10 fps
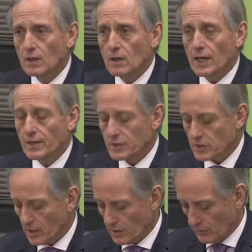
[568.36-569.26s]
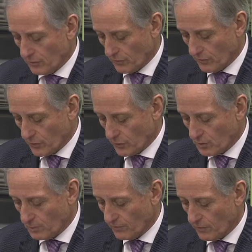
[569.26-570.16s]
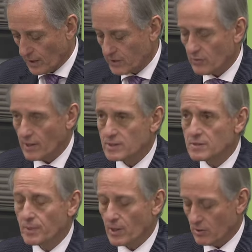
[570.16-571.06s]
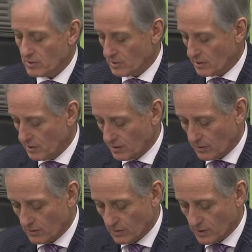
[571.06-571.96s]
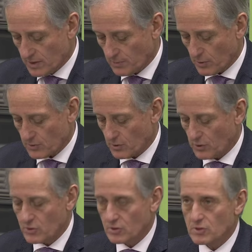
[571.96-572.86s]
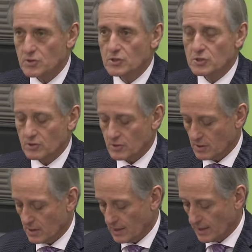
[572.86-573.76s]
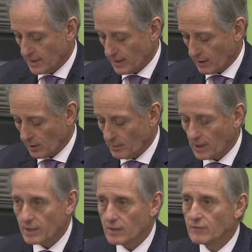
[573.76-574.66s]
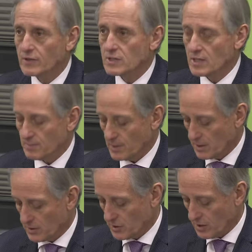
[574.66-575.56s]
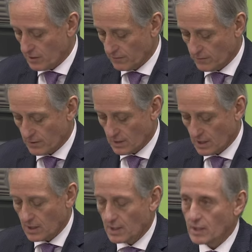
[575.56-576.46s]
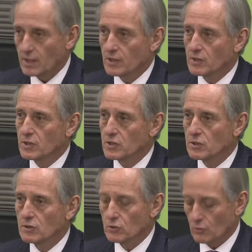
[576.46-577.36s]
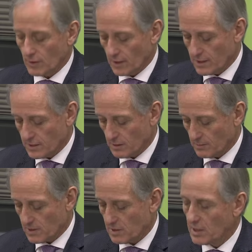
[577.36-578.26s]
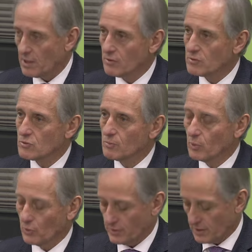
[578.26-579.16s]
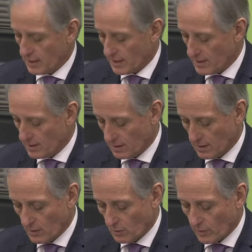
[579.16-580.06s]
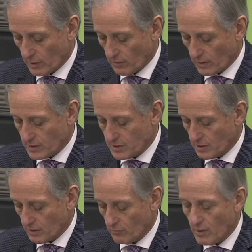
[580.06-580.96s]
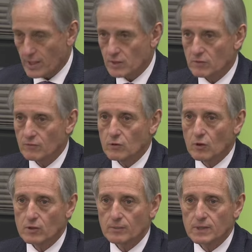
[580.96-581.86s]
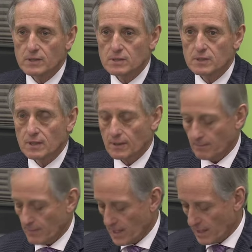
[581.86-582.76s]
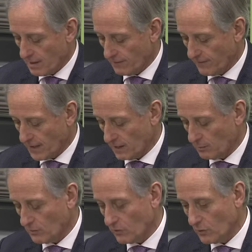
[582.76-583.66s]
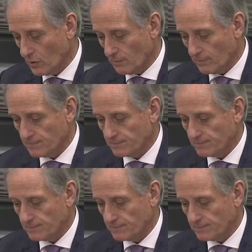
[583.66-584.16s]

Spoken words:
I initiated the review to provide transparency into these prosecution decisions, and I believe this has been achieved. In addition to releasing Mr. Heron's report today, we are releasing a range of documents made available to him.